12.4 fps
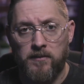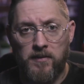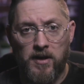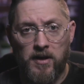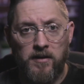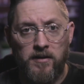
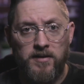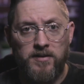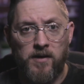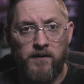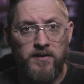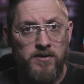in the
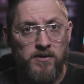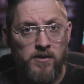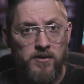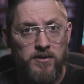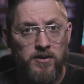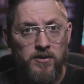Surface Duo
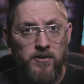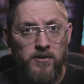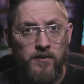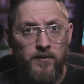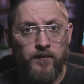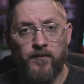2,
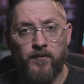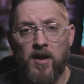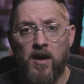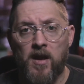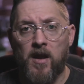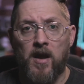
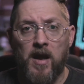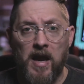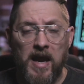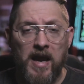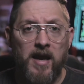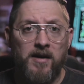
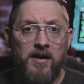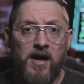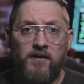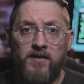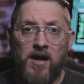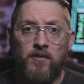and I've
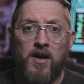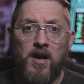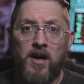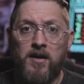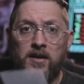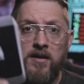got
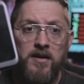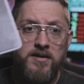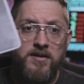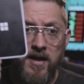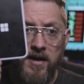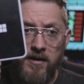my
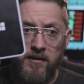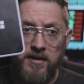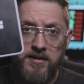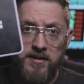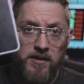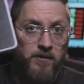secondary
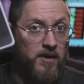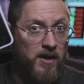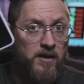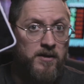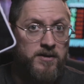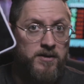SIM
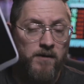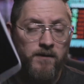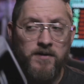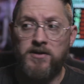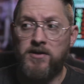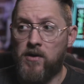in the Surface
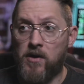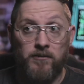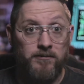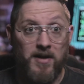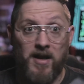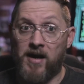Duo,
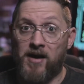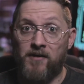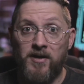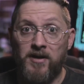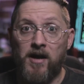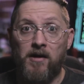and I've been
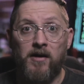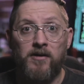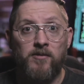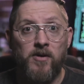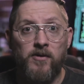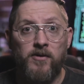carrying them
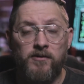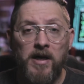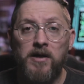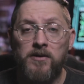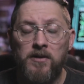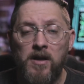both
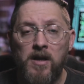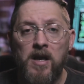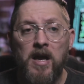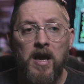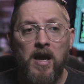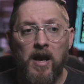around.
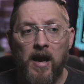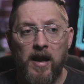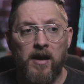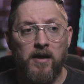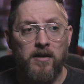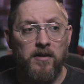
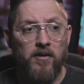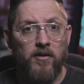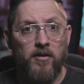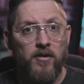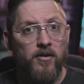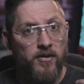And
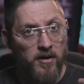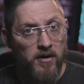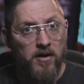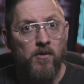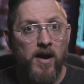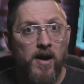they're
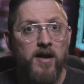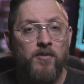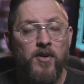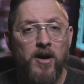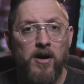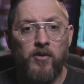quite
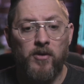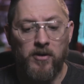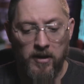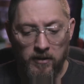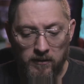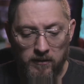comparable
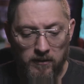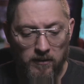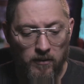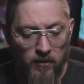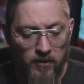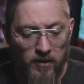in
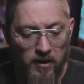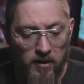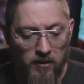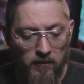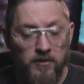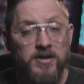their
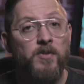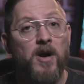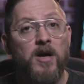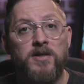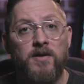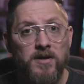
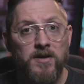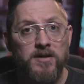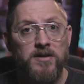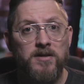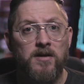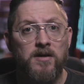responsiveness.